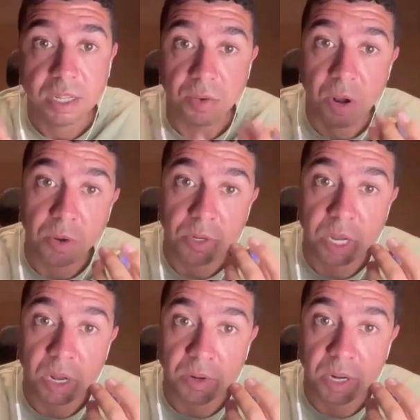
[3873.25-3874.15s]
that wrote his
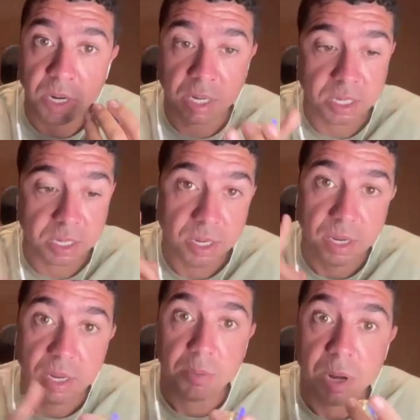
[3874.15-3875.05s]
own lyrics,
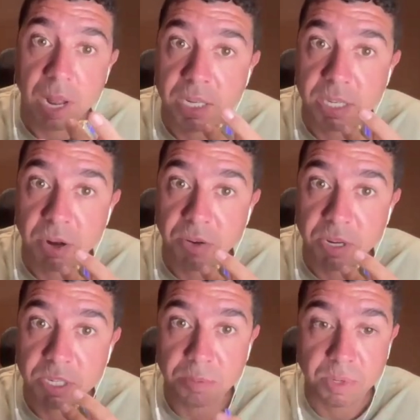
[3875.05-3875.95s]
played his own
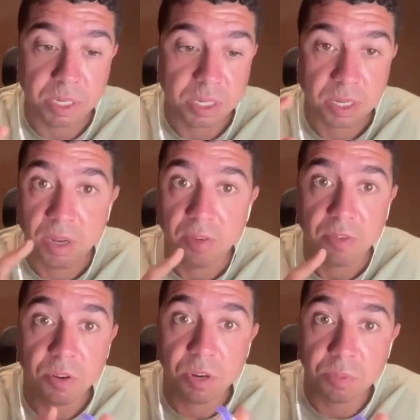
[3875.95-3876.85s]
instruments,
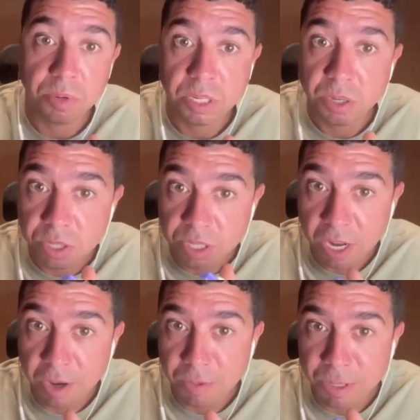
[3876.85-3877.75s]
fucking produced his
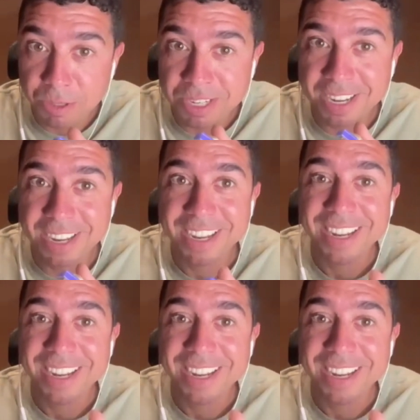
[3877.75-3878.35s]
own music.